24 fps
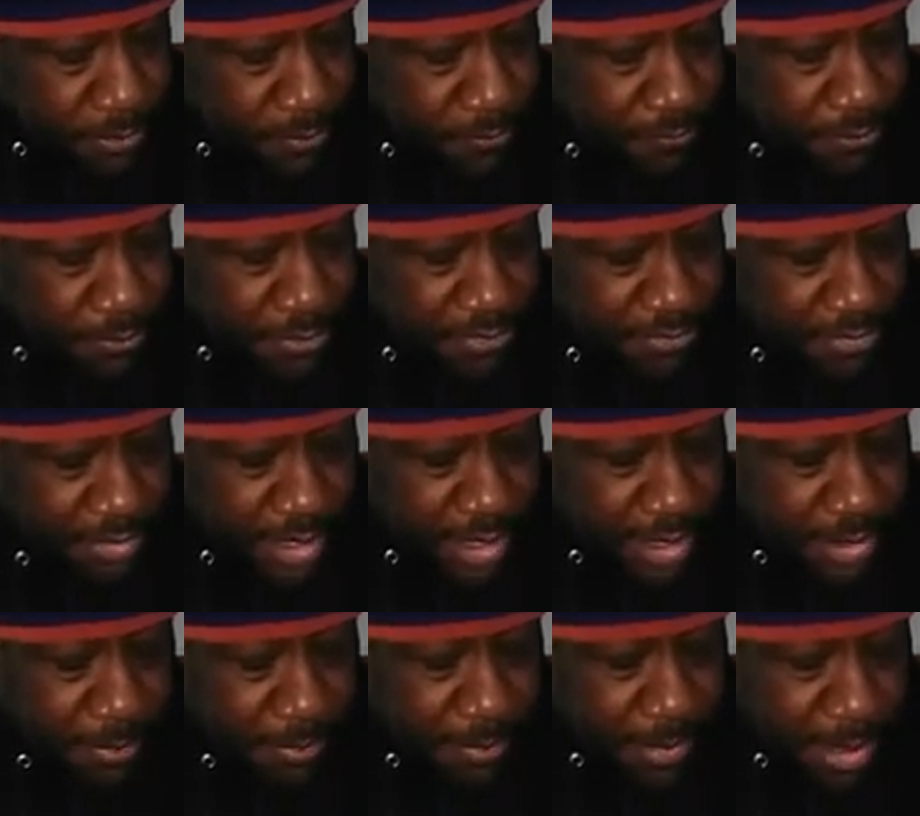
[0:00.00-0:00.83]

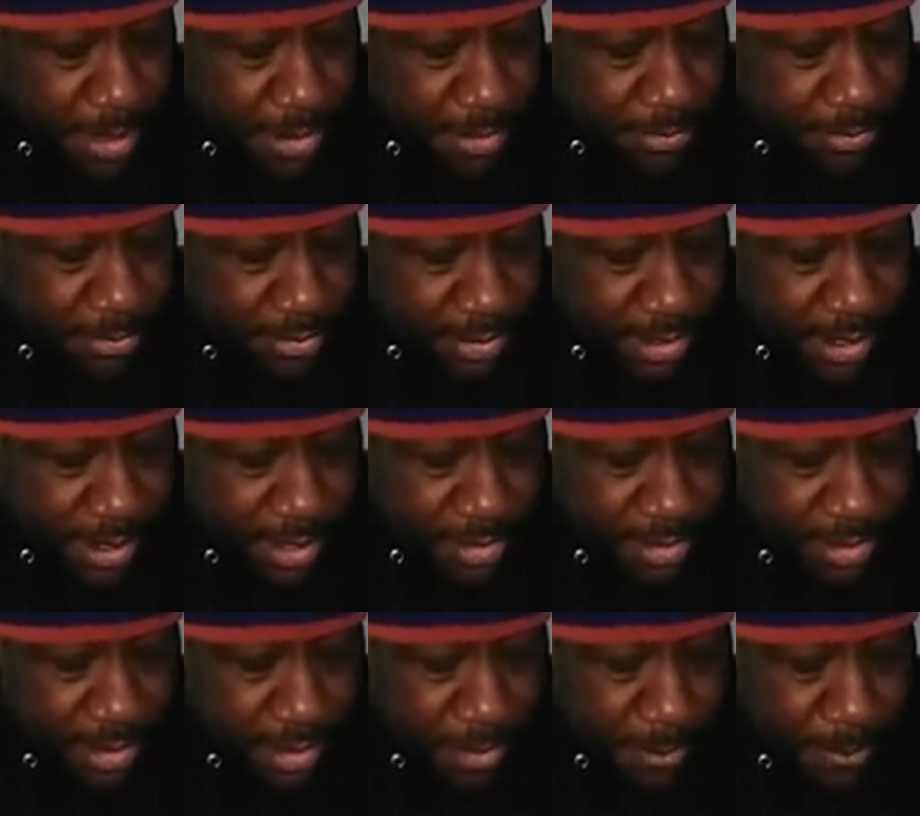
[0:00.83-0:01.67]
frisking about
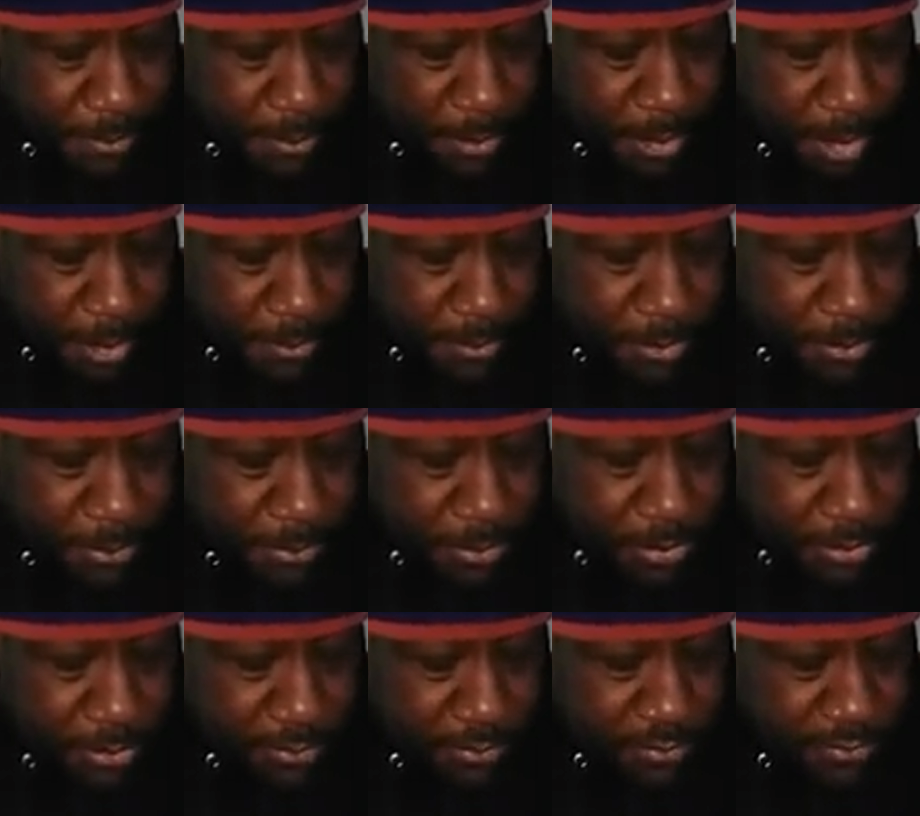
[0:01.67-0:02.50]
in their barber
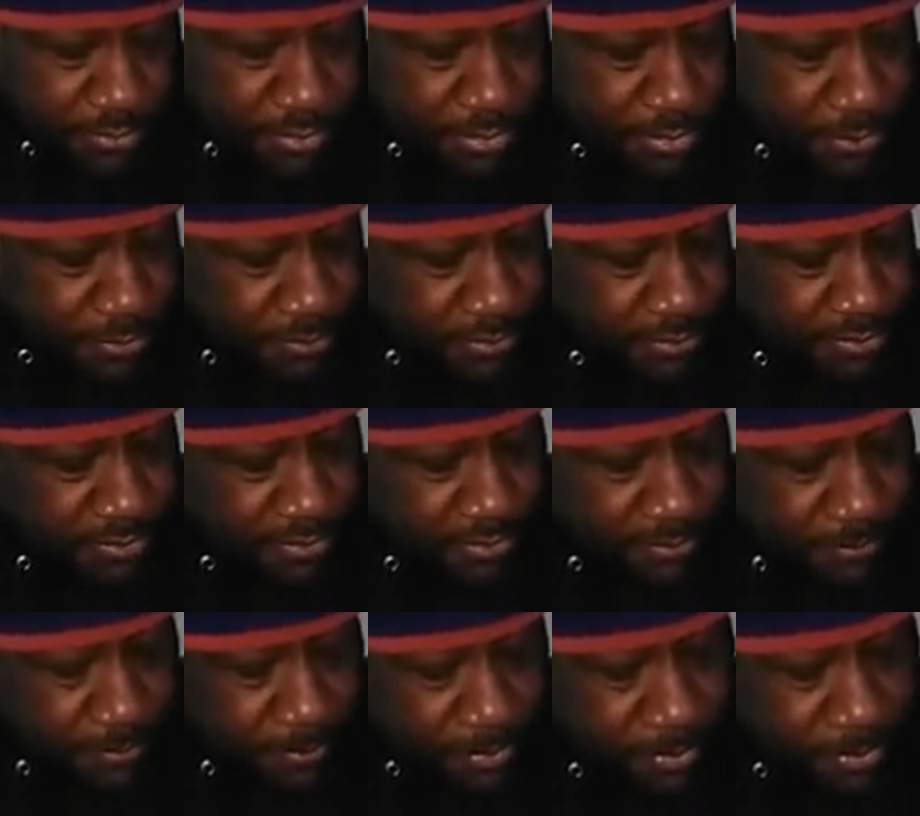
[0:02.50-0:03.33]
boot
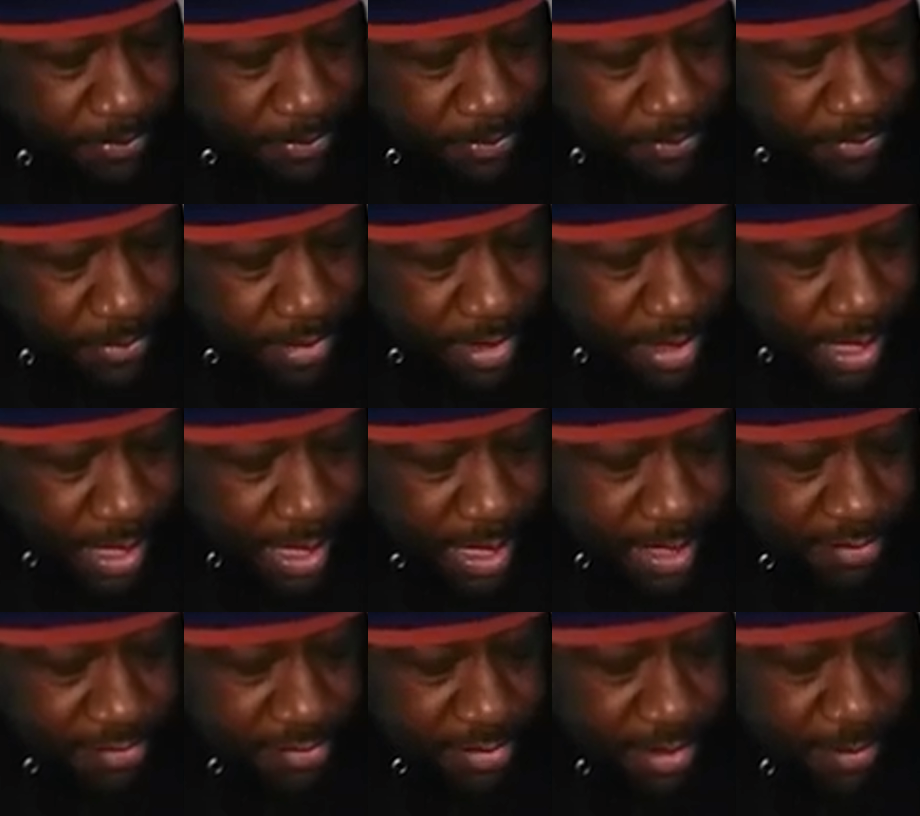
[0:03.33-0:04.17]
suits
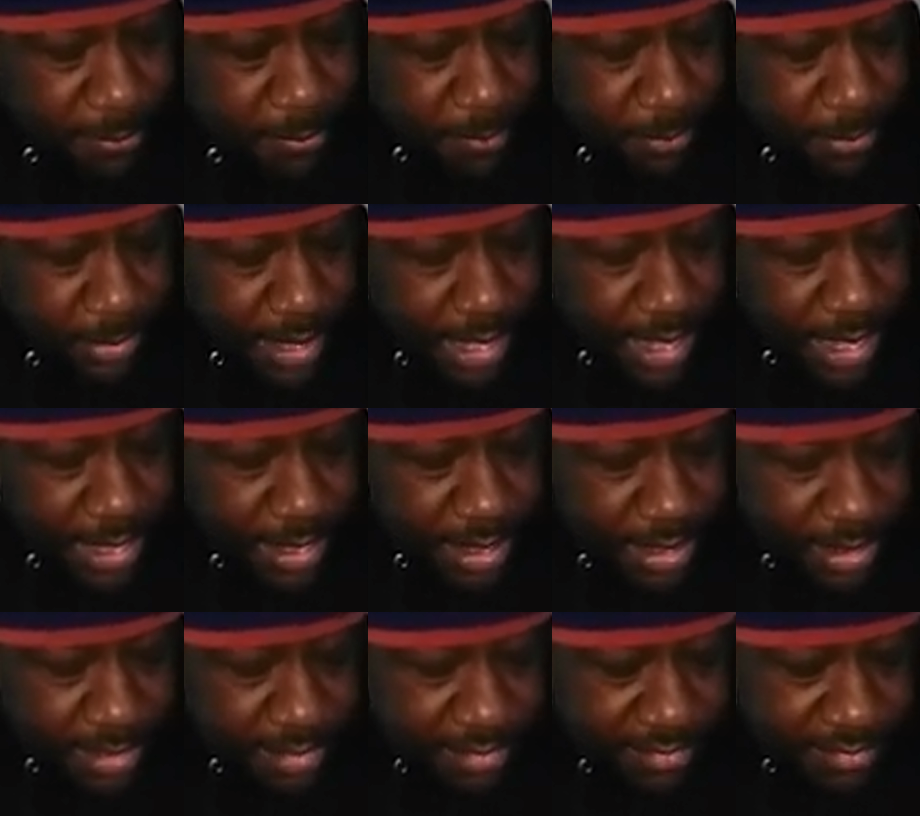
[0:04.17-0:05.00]
as they played
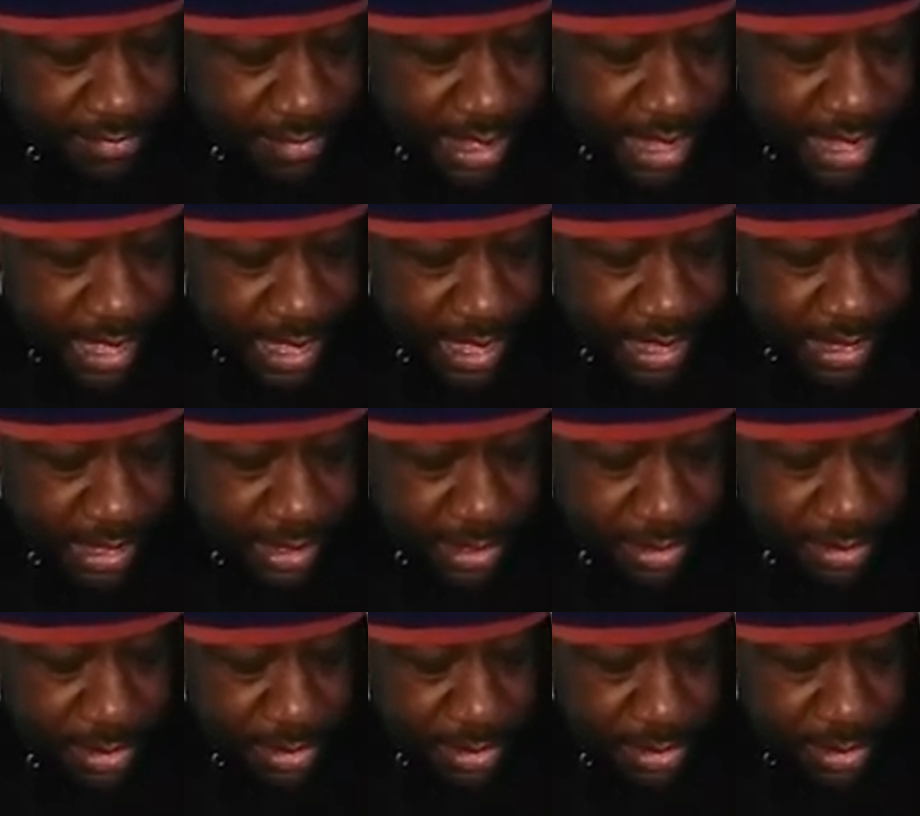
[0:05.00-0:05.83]
in the shade
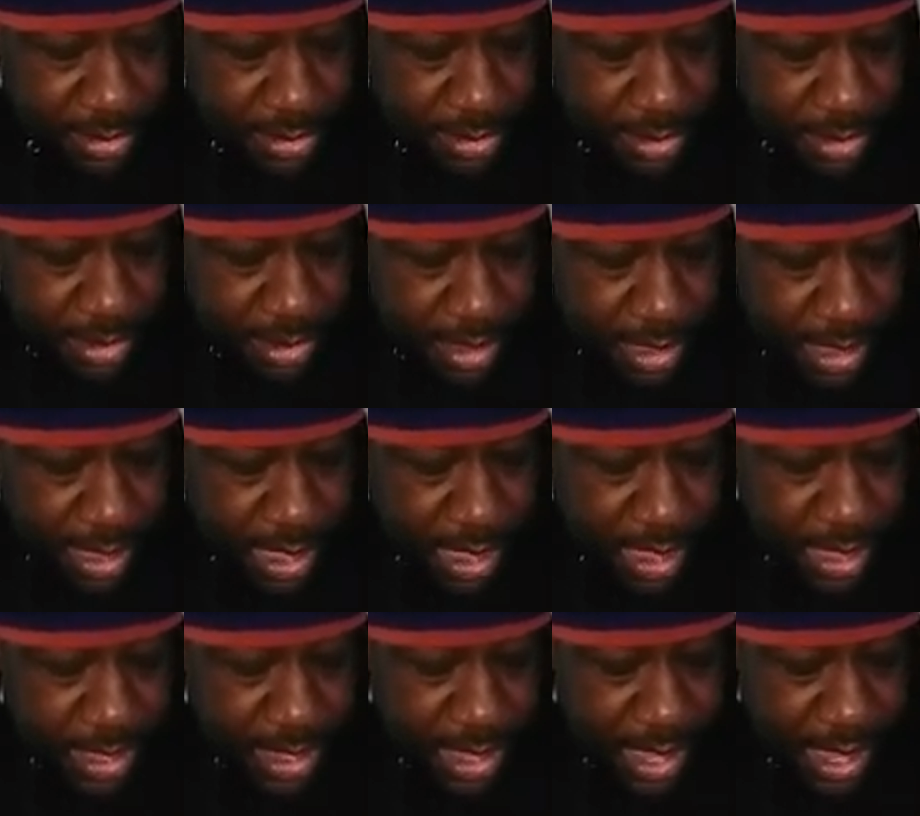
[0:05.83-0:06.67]

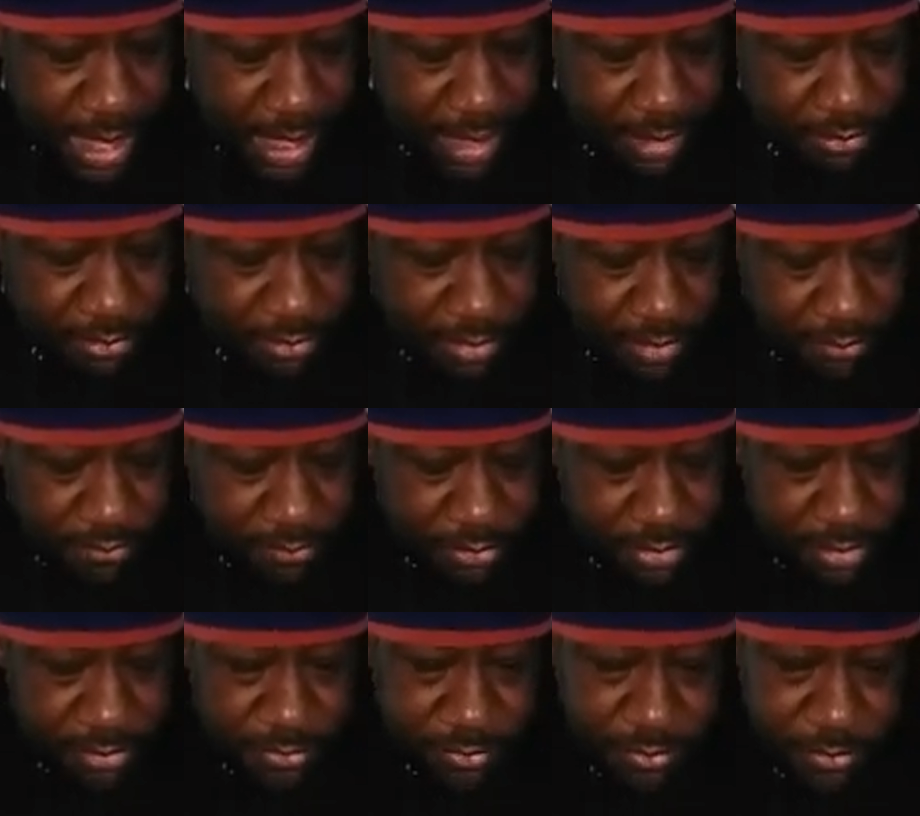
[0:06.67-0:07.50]
and ate
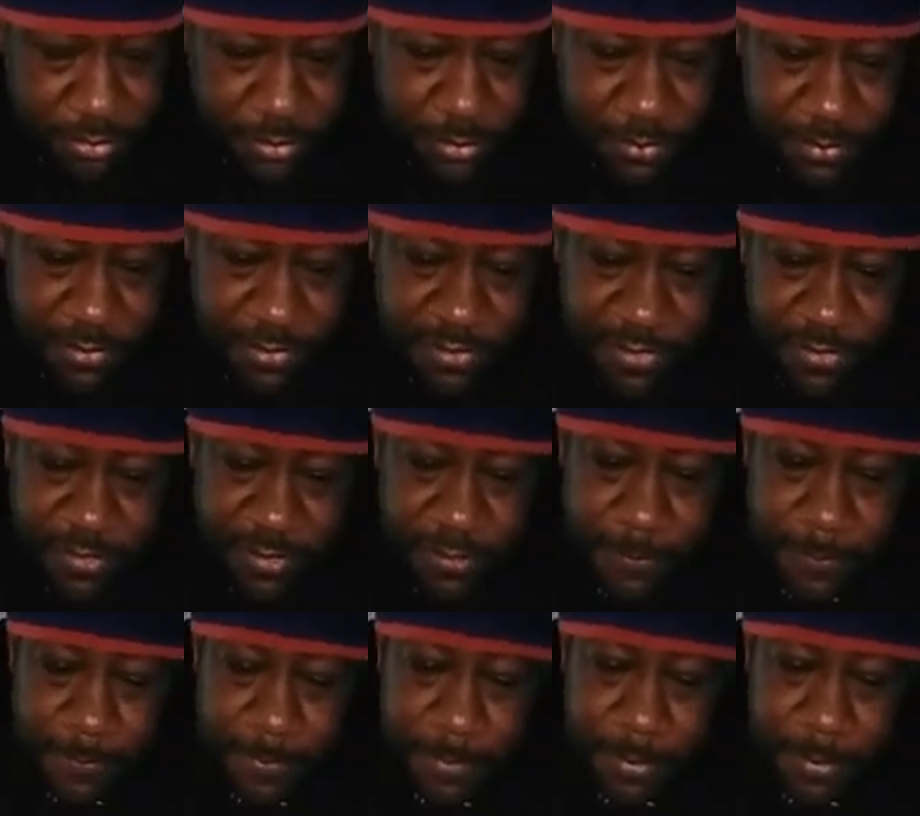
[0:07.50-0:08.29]
truffula fruits.